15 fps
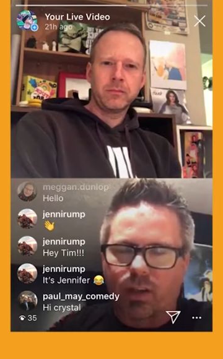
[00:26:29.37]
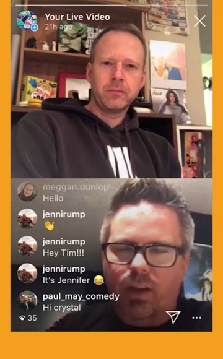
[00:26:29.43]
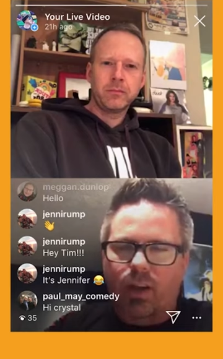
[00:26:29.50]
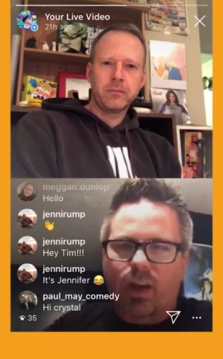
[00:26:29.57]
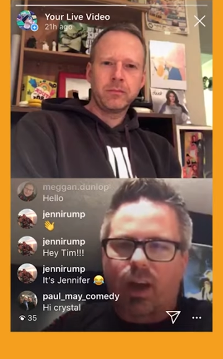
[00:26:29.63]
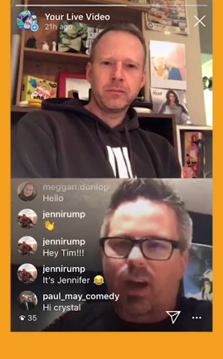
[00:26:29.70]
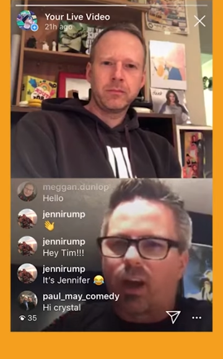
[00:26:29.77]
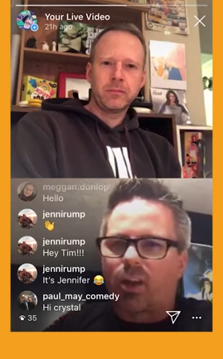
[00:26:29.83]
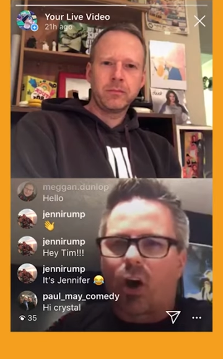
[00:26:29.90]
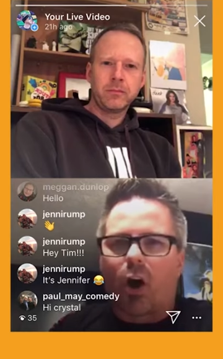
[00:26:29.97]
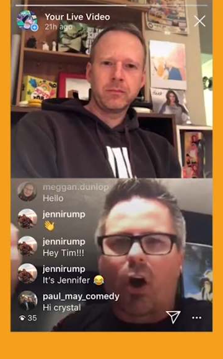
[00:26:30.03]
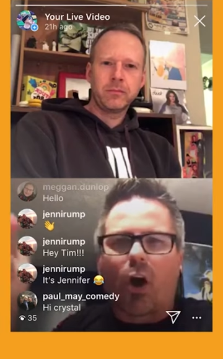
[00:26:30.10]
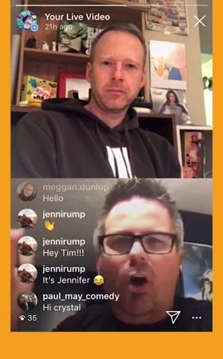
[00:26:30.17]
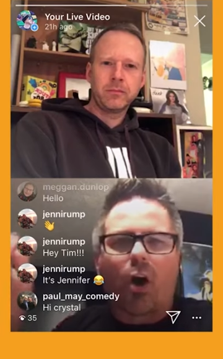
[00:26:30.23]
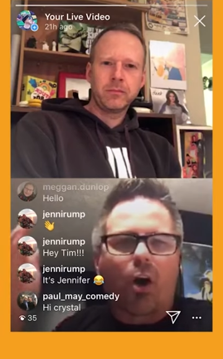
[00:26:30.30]
Speaker 1: and
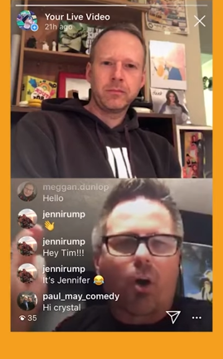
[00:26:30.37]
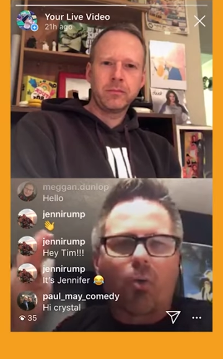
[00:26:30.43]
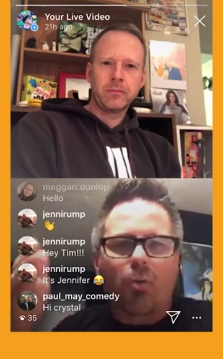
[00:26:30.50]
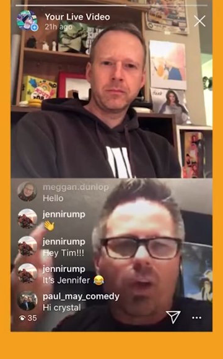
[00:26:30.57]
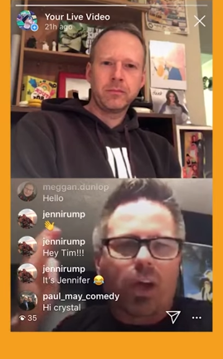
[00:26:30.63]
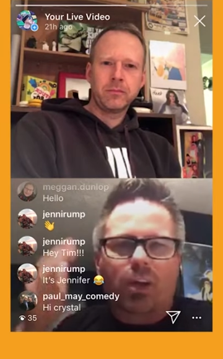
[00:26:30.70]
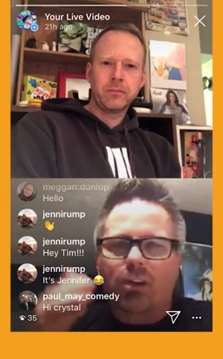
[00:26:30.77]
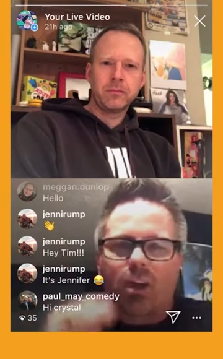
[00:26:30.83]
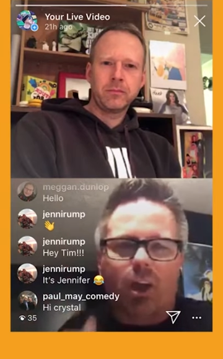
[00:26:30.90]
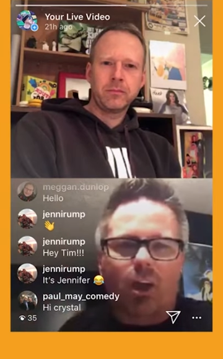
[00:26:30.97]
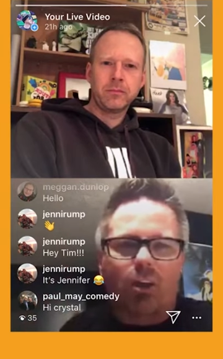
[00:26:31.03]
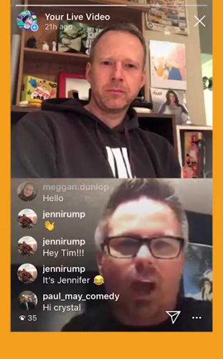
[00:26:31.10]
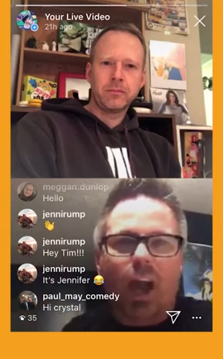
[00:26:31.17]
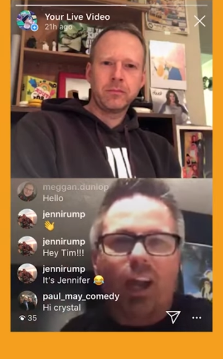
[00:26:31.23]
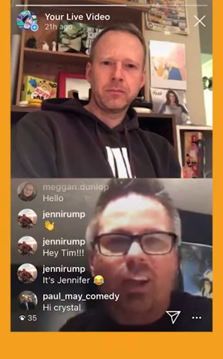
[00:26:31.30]
all week long,
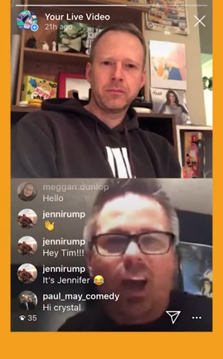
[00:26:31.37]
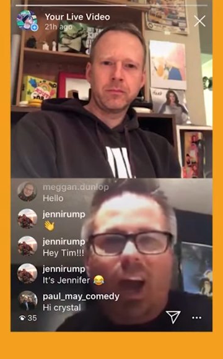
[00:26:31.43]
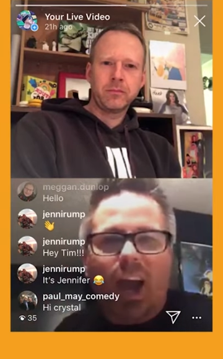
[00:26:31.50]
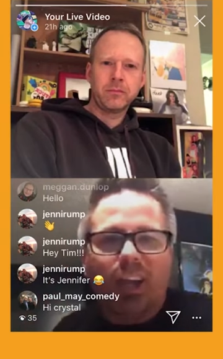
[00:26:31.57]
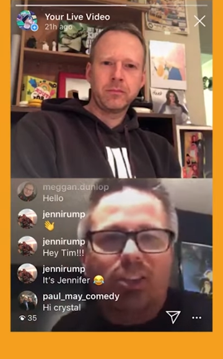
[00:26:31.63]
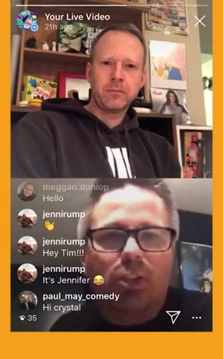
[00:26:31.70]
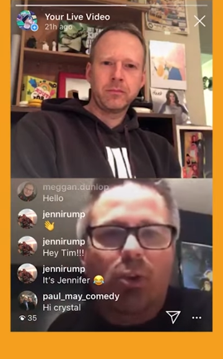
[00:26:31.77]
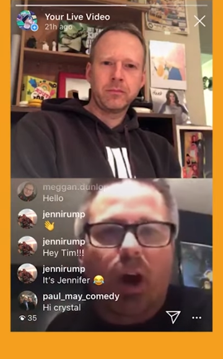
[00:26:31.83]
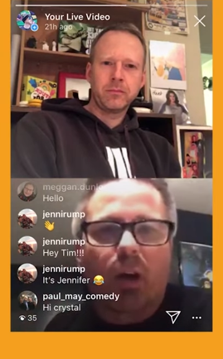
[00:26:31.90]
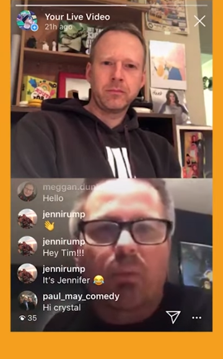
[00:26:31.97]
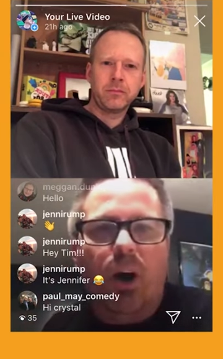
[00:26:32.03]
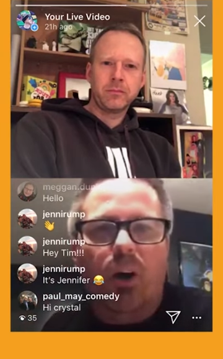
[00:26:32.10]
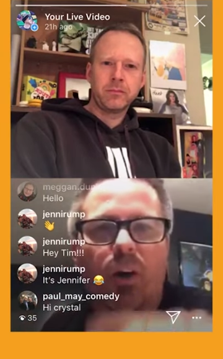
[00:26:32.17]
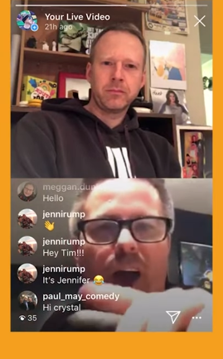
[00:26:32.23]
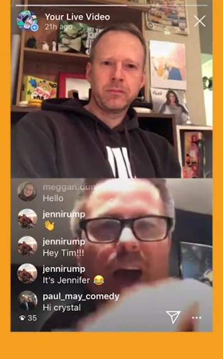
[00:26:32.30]
hey, hey, do
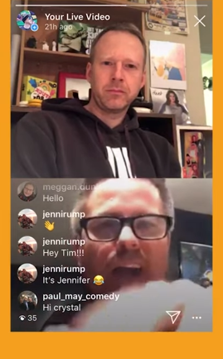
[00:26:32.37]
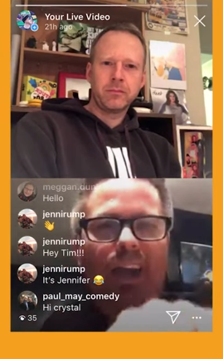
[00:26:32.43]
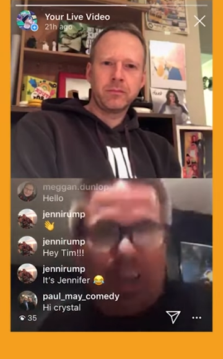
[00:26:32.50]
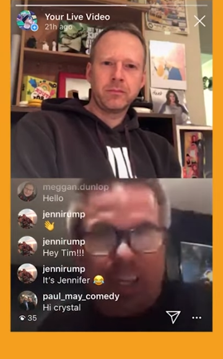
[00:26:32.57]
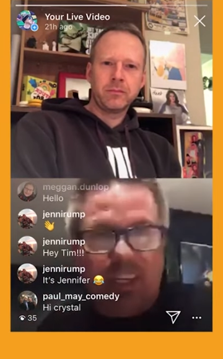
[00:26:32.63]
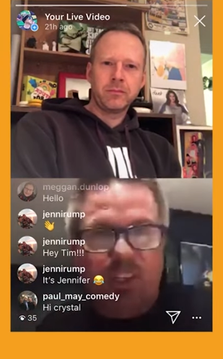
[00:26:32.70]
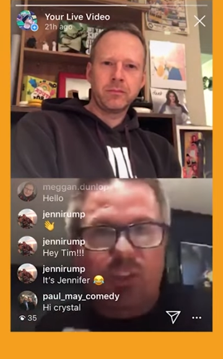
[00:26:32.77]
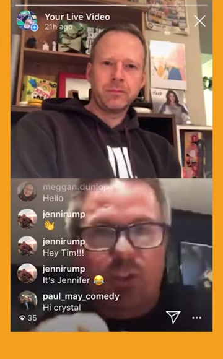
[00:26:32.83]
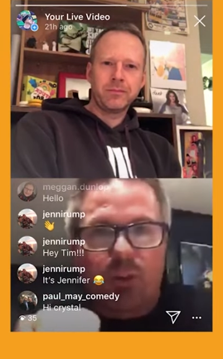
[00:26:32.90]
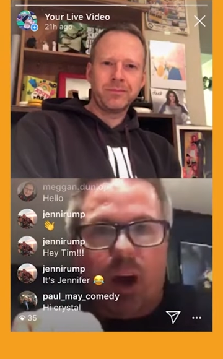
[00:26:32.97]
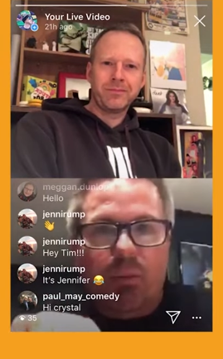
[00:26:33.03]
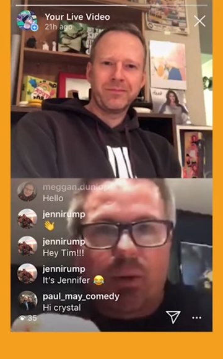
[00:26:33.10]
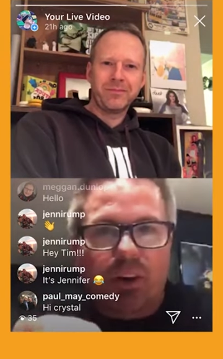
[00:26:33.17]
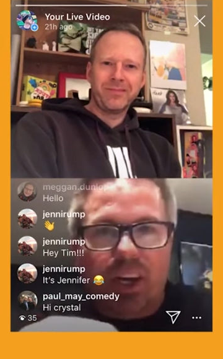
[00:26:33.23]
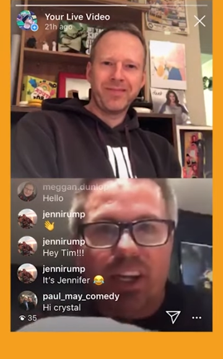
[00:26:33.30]
Elmo. Hey, can you do Elmo
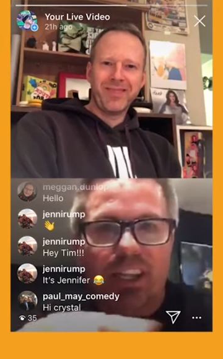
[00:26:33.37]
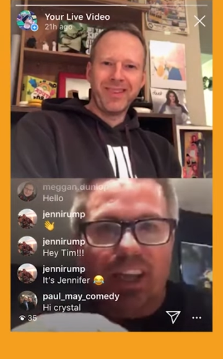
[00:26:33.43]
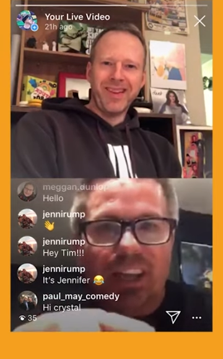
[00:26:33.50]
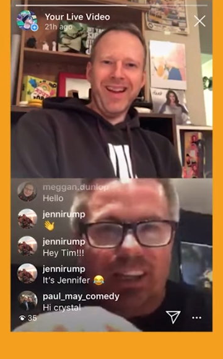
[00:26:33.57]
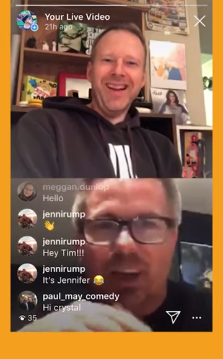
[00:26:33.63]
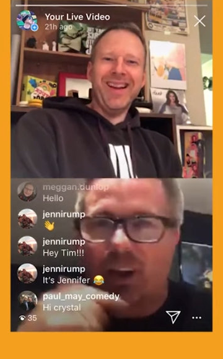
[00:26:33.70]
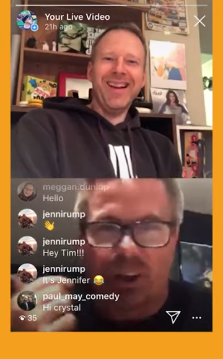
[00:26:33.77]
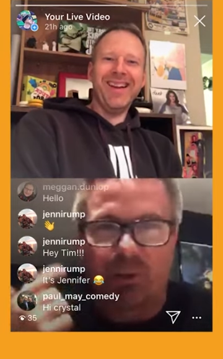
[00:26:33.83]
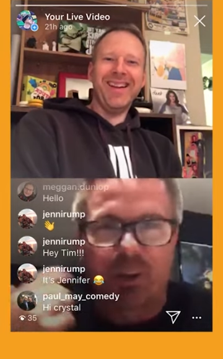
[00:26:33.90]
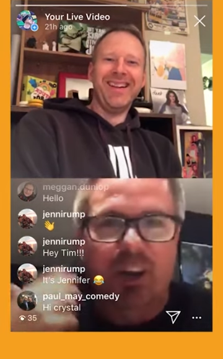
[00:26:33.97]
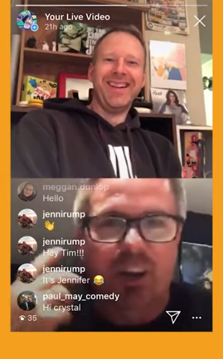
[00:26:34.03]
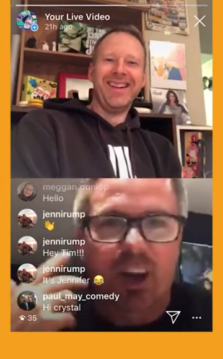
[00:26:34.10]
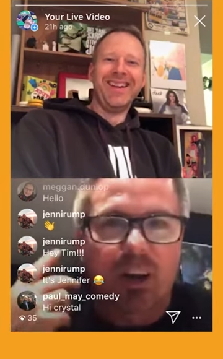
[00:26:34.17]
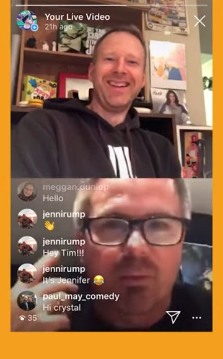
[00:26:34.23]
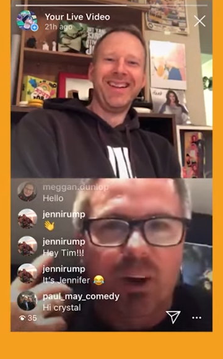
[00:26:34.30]
again? Over oh, here,
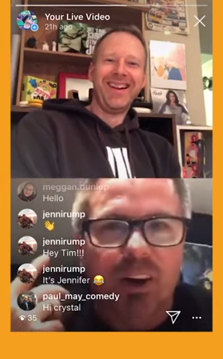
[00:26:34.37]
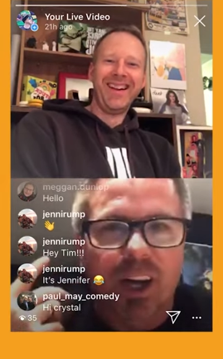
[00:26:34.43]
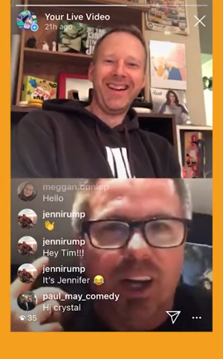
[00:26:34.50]
Elmo again.